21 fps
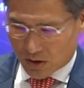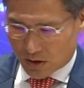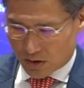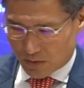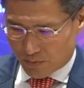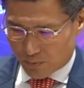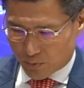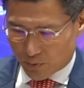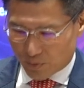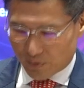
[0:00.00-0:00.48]

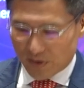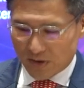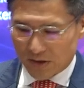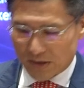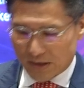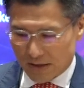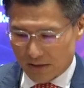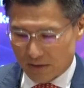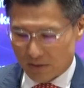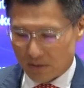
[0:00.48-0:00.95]
within
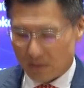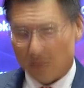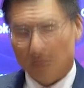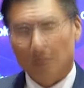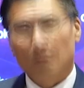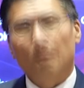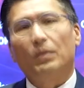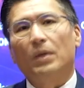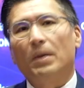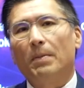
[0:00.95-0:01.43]
that
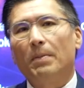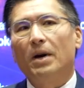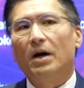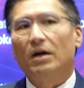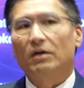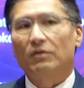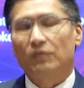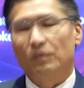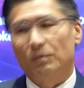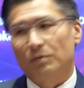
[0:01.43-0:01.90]
year,
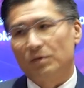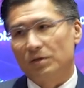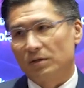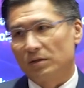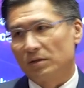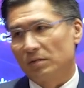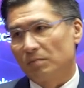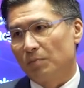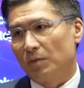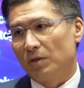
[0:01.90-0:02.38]
apart from
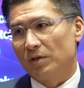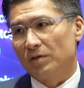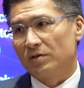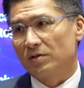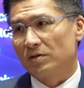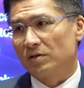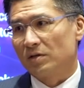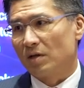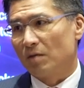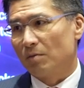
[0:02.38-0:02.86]
this
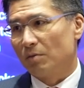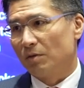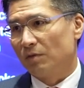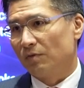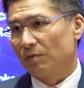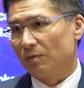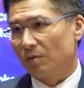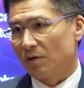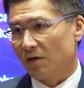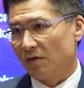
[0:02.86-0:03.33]
policy statement
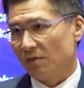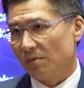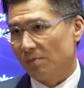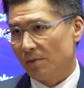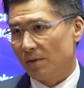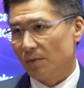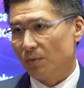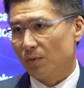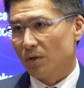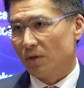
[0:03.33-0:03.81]
from the
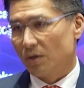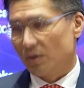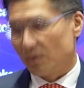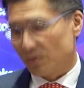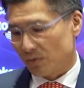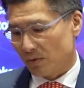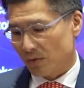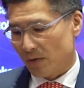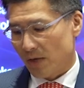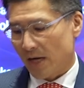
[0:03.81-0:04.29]
government, we
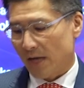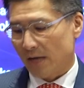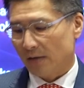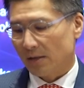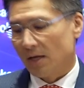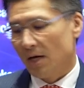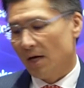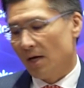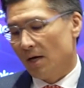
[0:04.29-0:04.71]
also had,